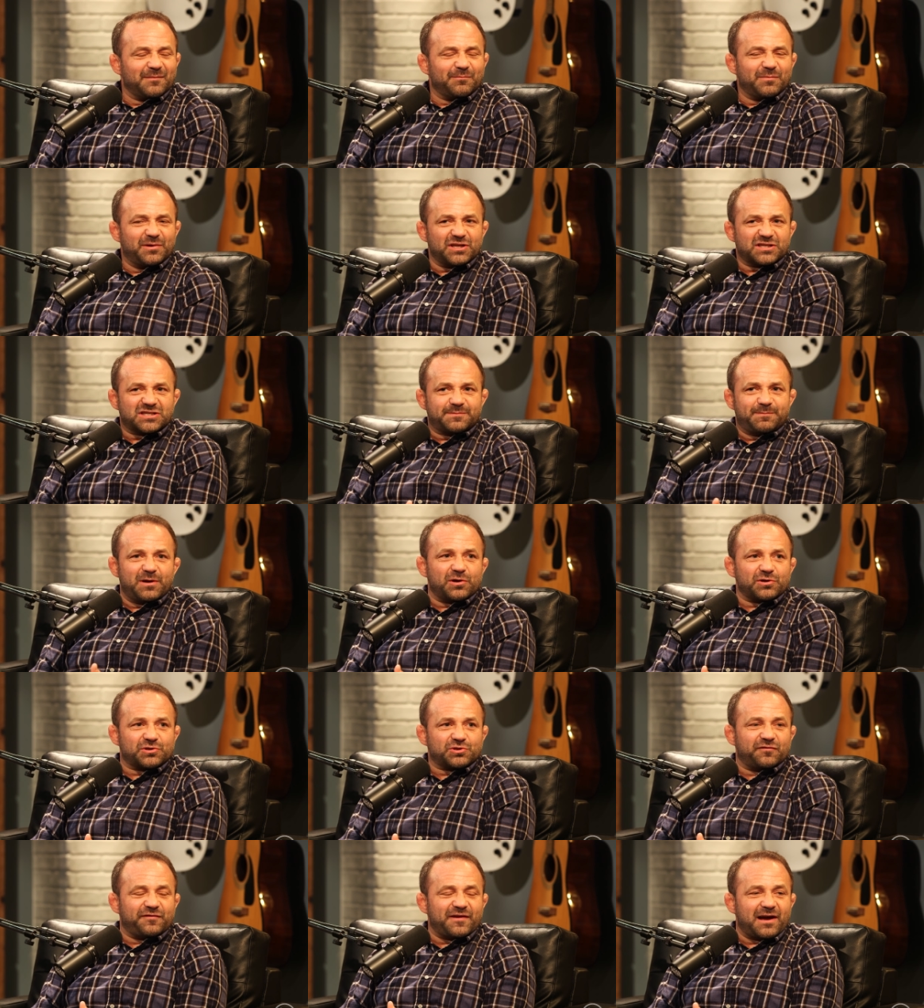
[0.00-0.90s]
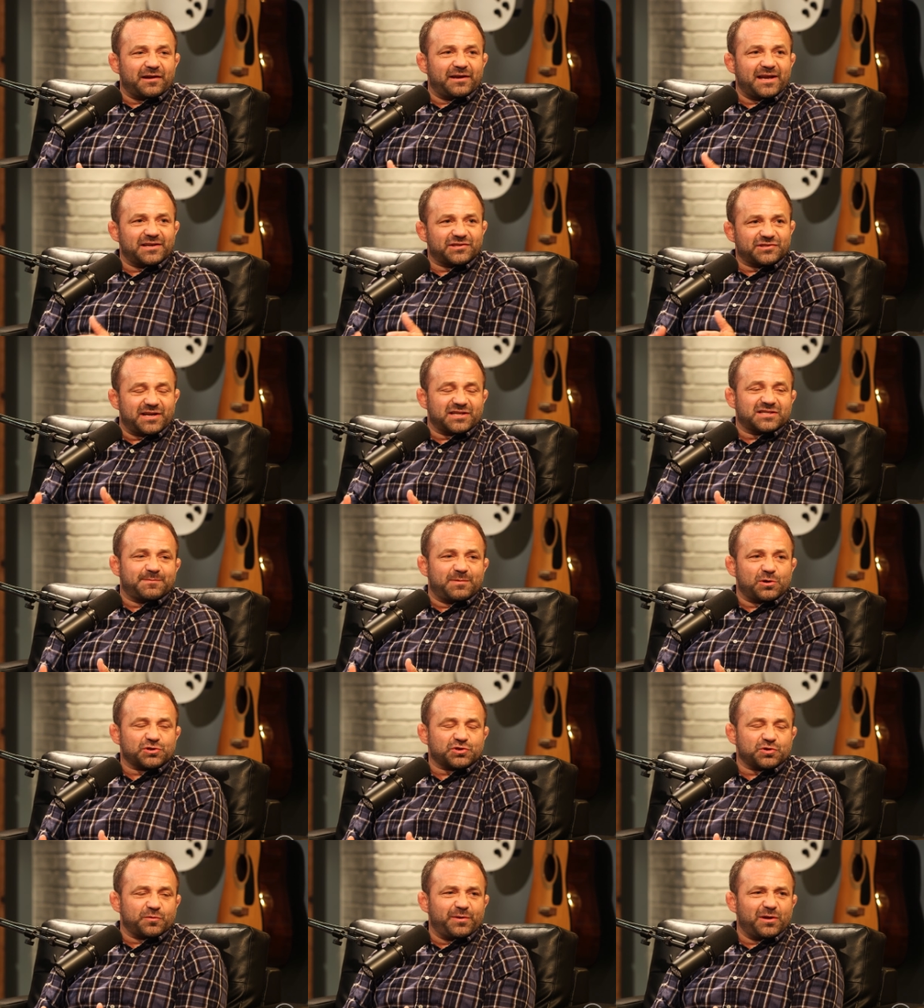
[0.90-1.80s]
But the spiritual foundation, that
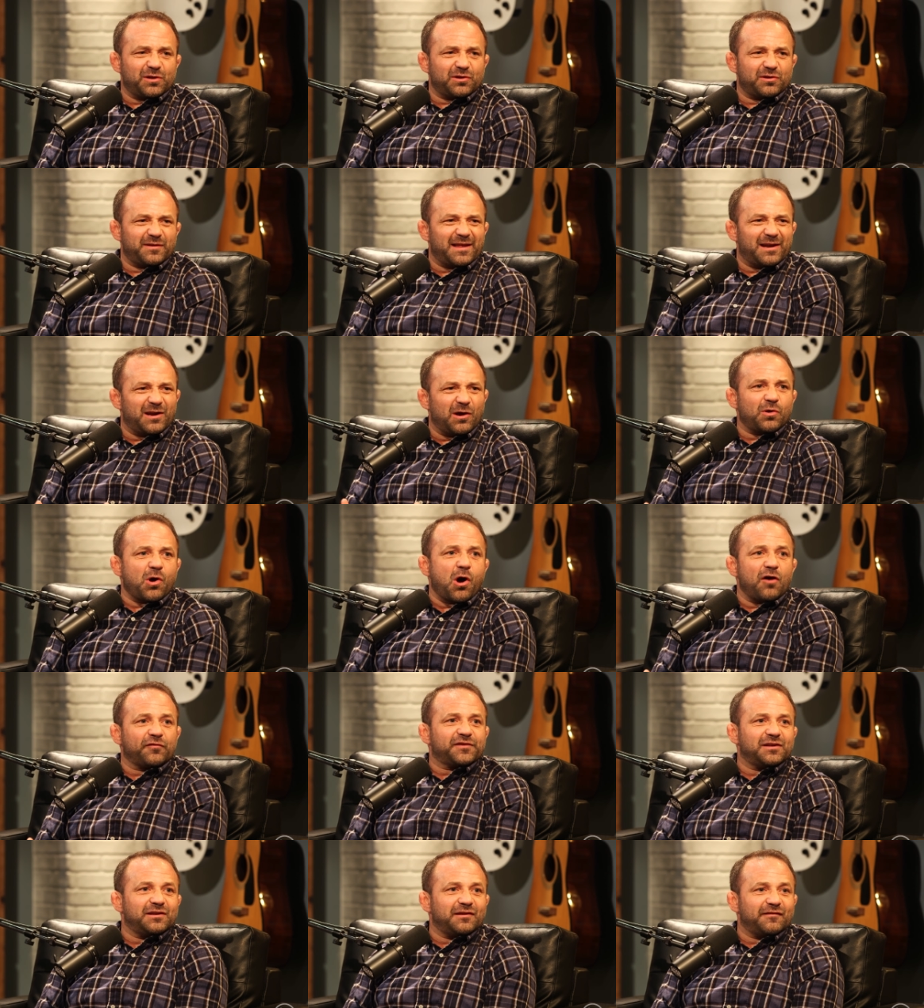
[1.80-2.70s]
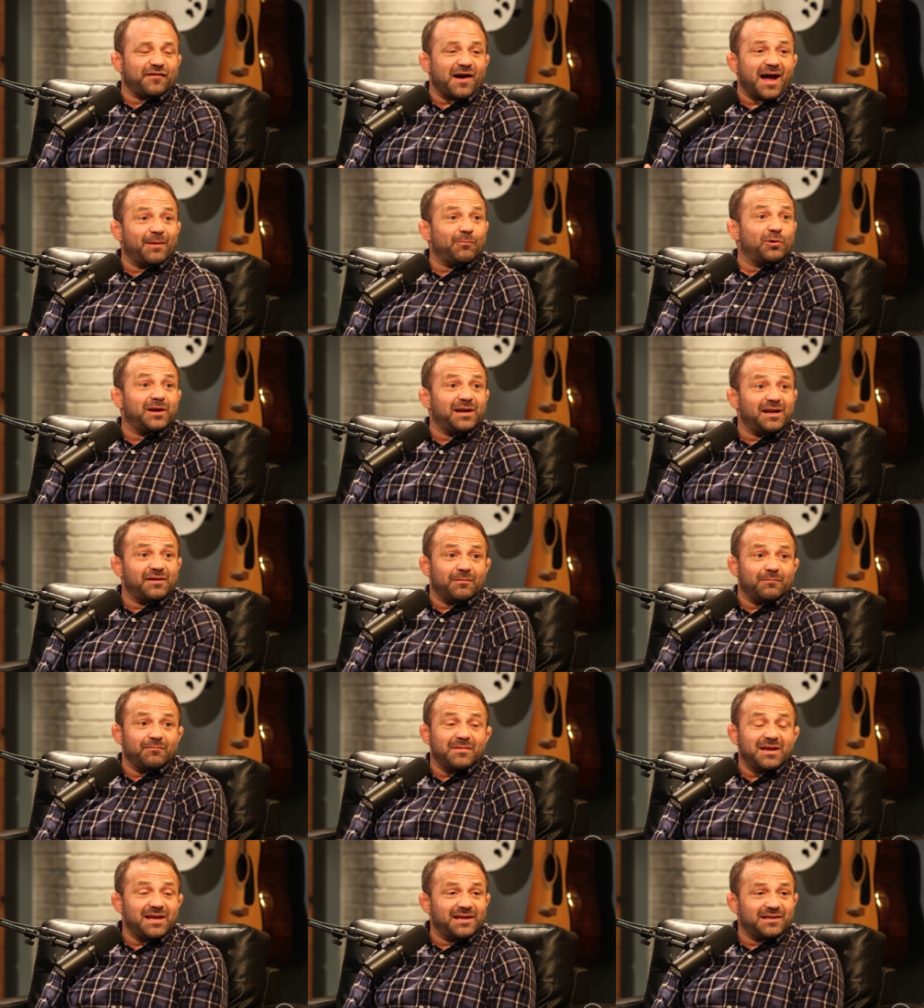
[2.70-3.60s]
spiritual pillar, they don't often define what it
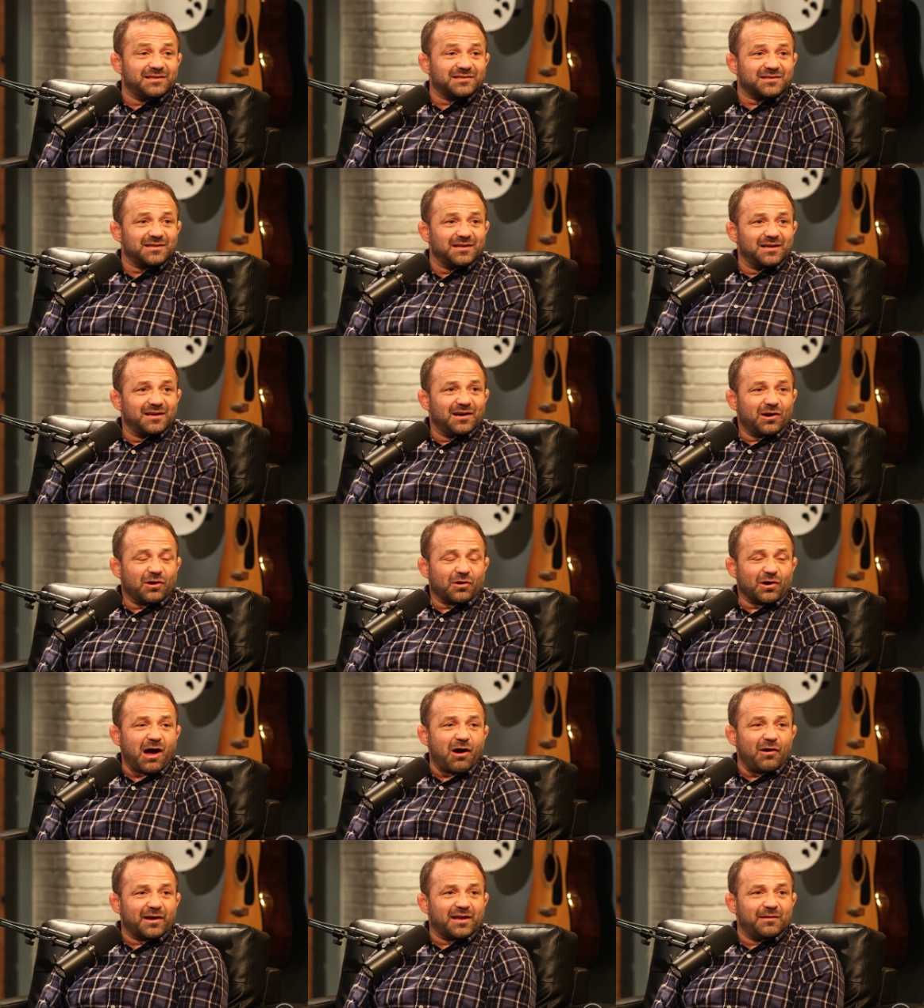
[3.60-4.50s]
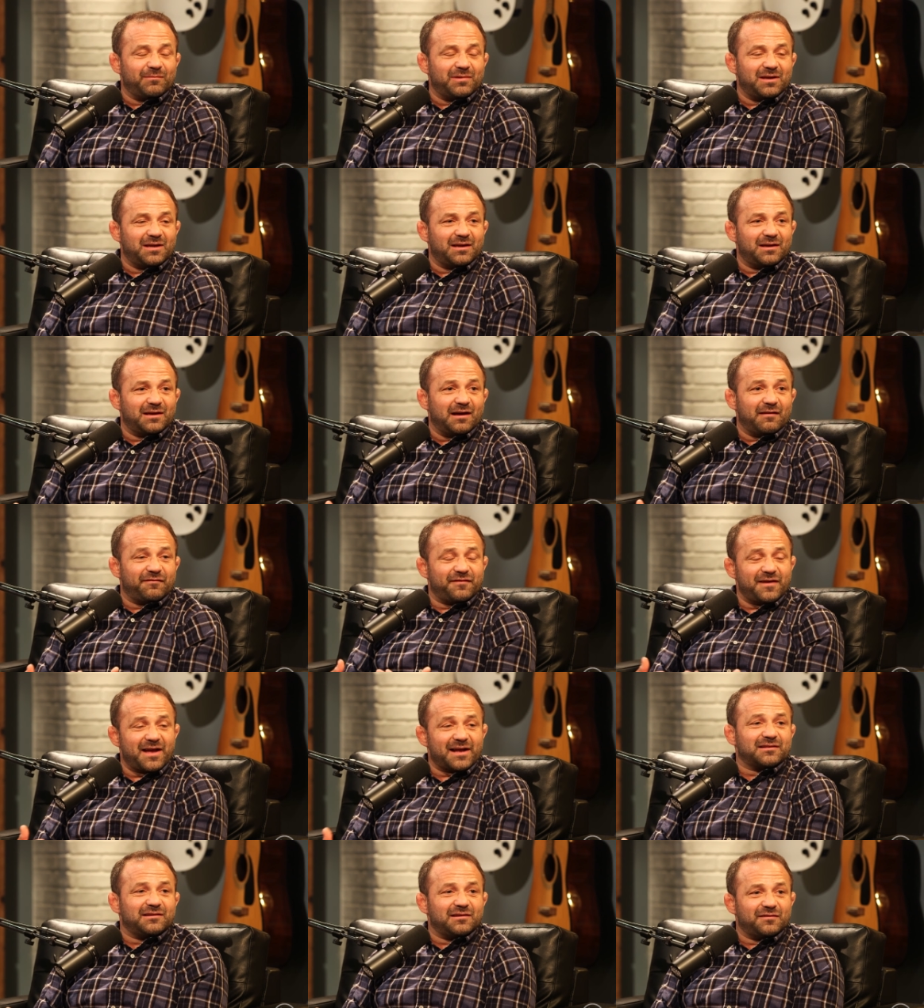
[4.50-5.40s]
even means or how it could be
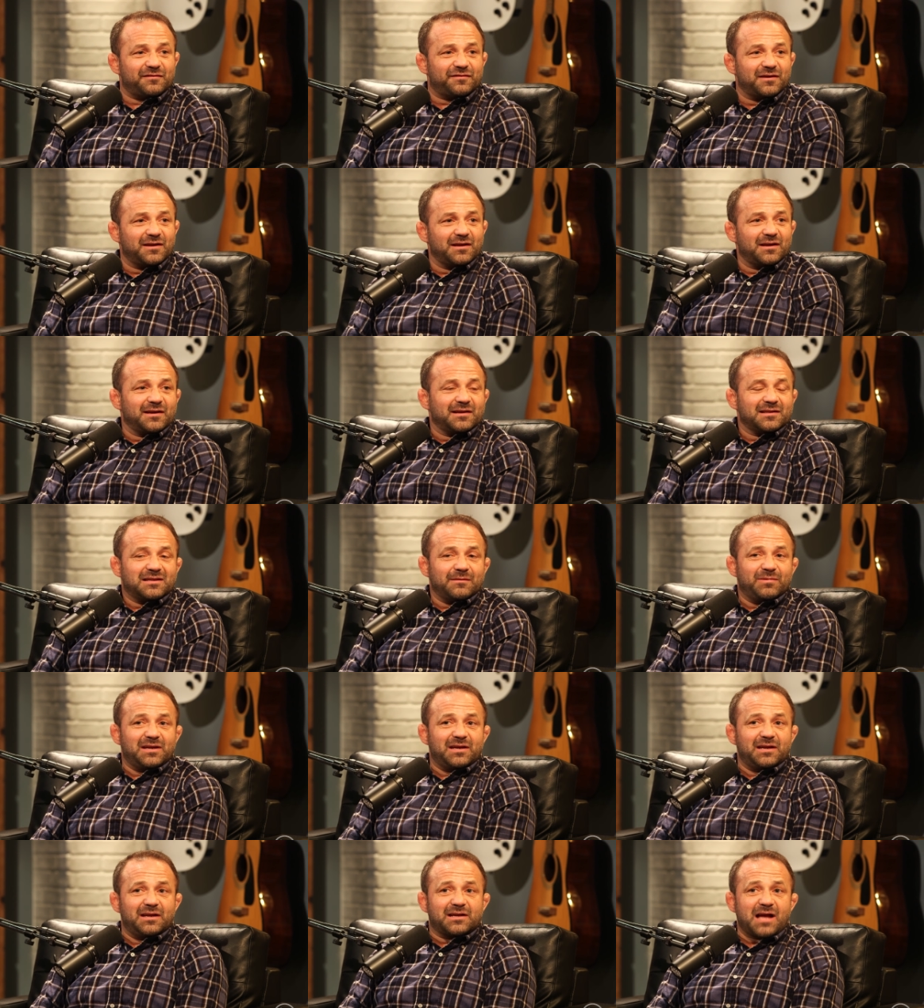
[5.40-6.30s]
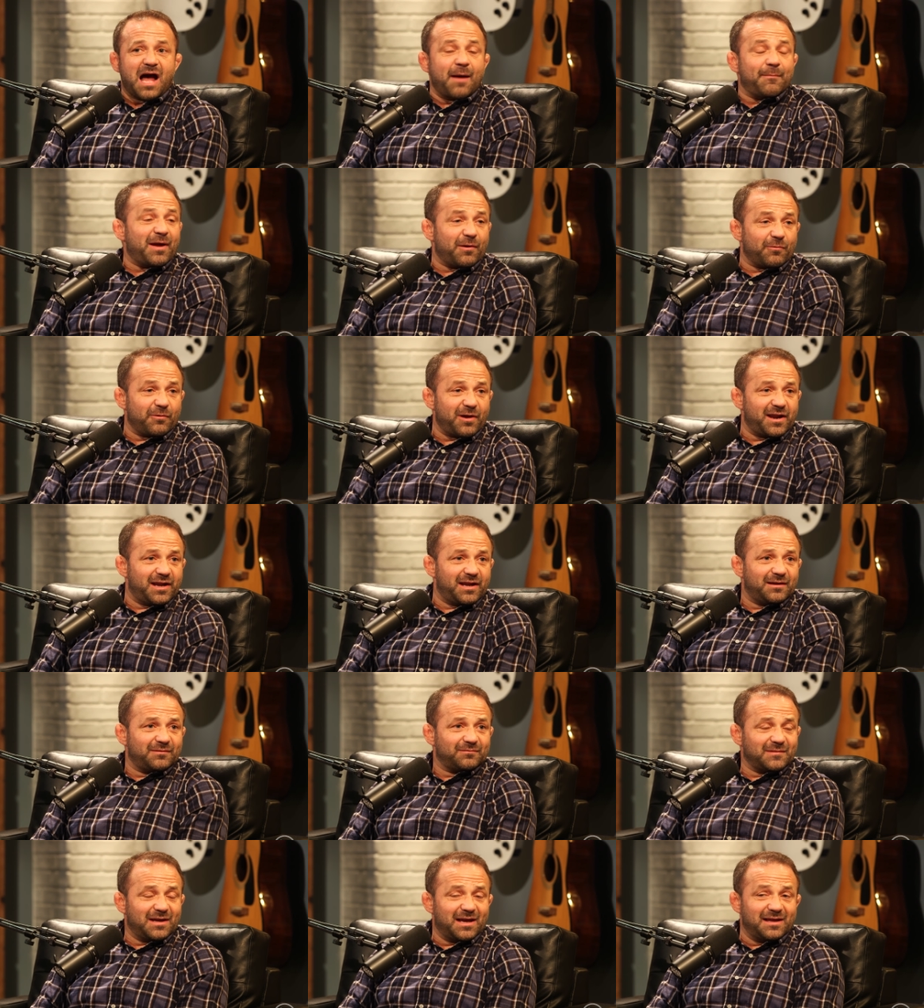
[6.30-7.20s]
effective to be combat
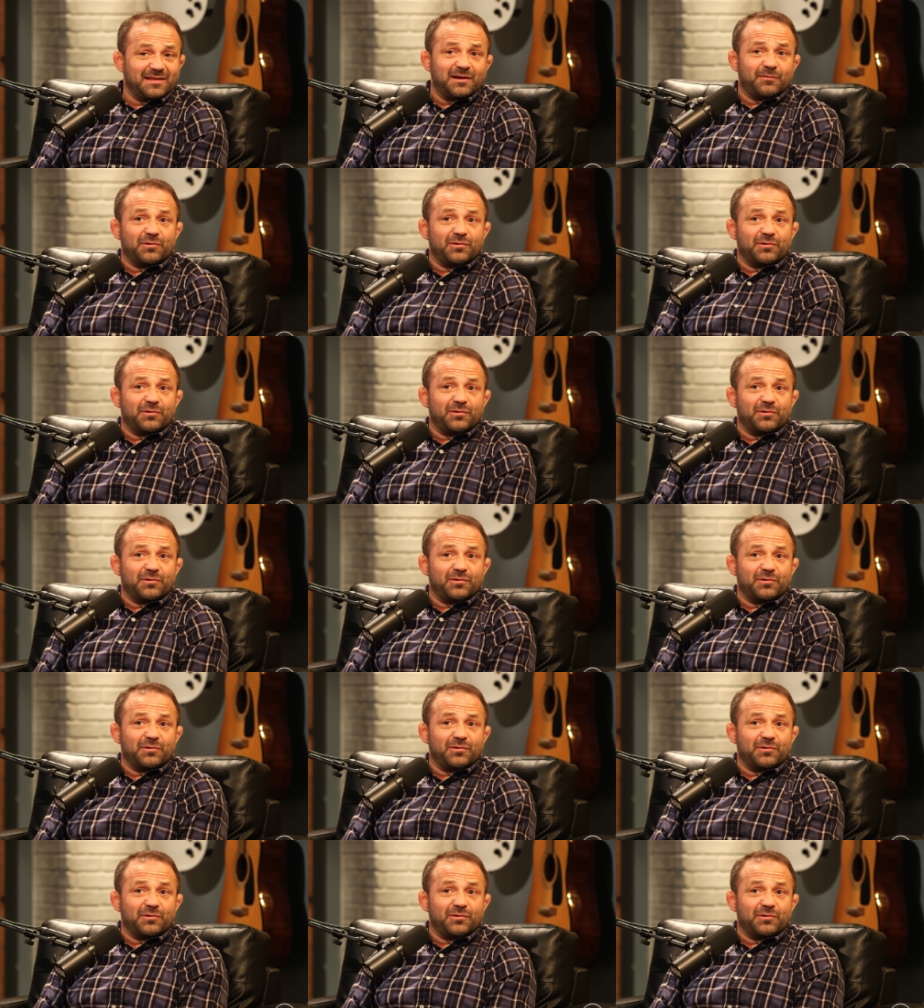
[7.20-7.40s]
ready and yeah.